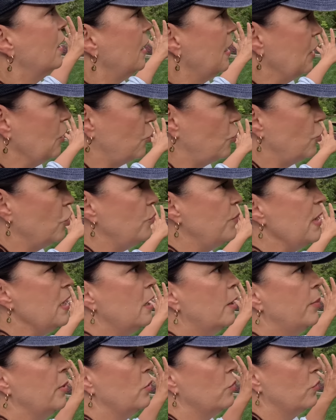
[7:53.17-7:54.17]
It should be
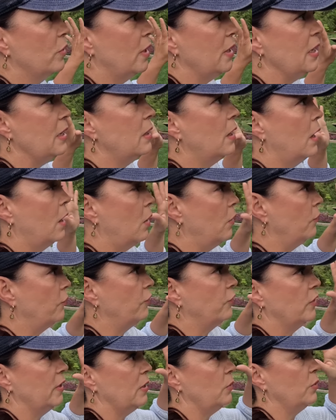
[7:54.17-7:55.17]
up and running,
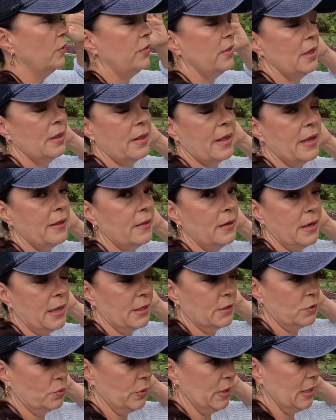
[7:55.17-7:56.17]
hopefully within like the
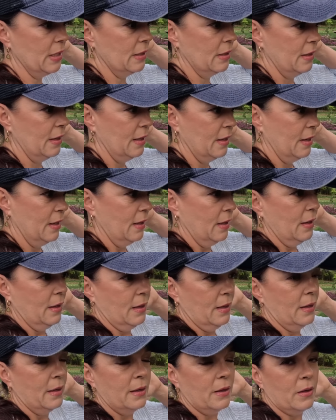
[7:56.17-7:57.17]
next week
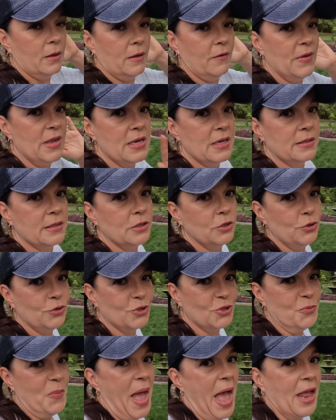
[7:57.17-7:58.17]
if he doesn't lose
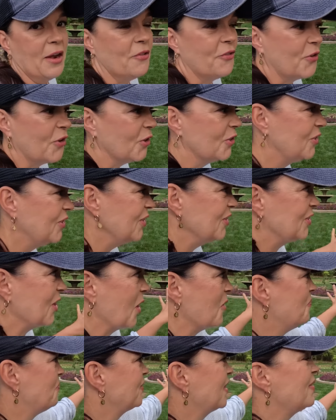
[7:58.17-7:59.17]
his mind first. So
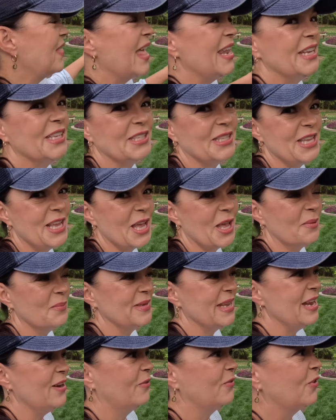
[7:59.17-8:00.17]
that is the
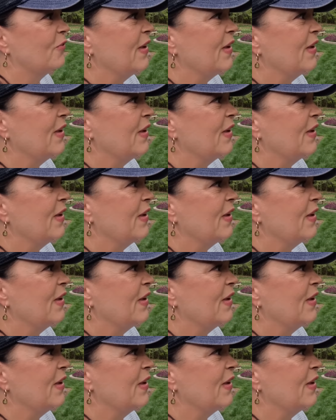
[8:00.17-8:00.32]
update on the